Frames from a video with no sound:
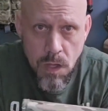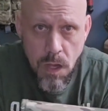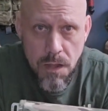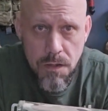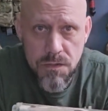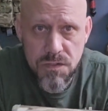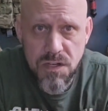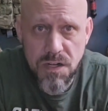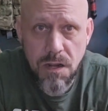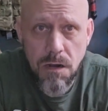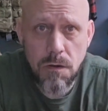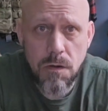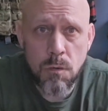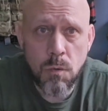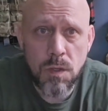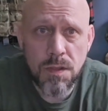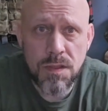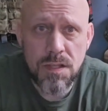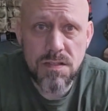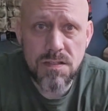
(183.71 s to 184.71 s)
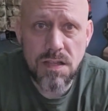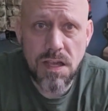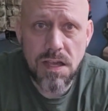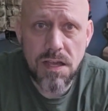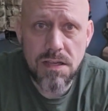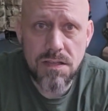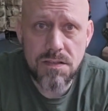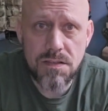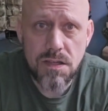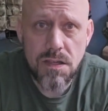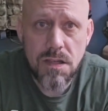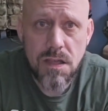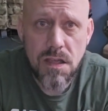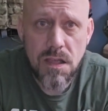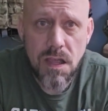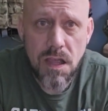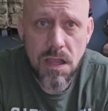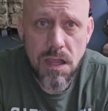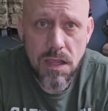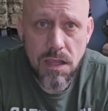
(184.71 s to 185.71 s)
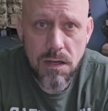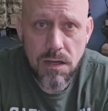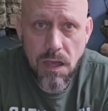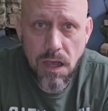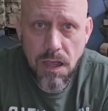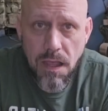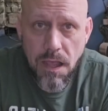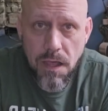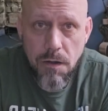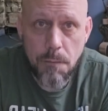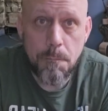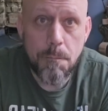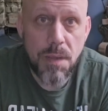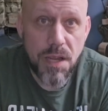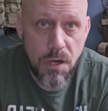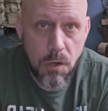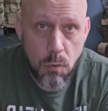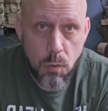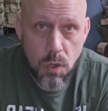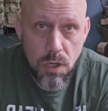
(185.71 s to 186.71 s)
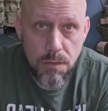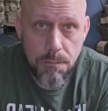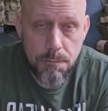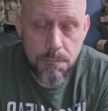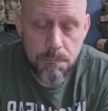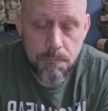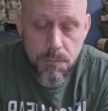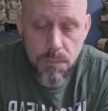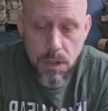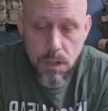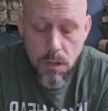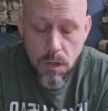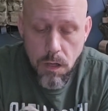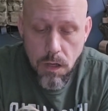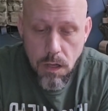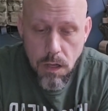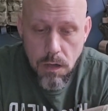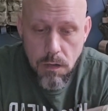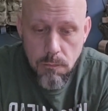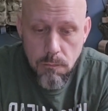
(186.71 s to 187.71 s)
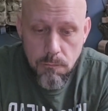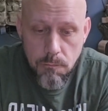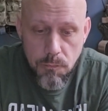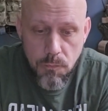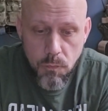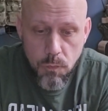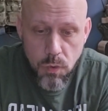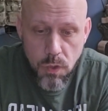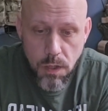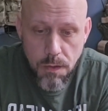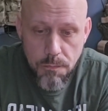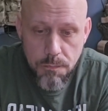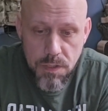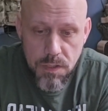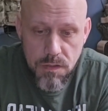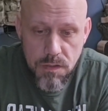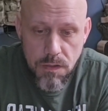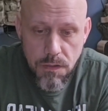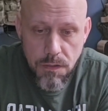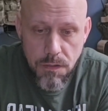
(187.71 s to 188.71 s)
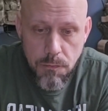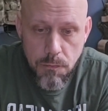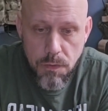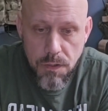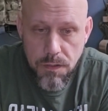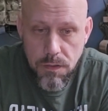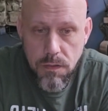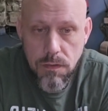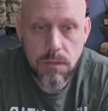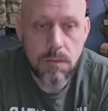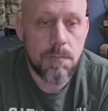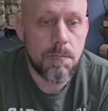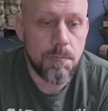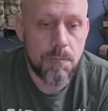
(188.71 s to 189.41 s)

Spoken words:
I used to carry one this size, and I had a bigger one. When I would be dealing with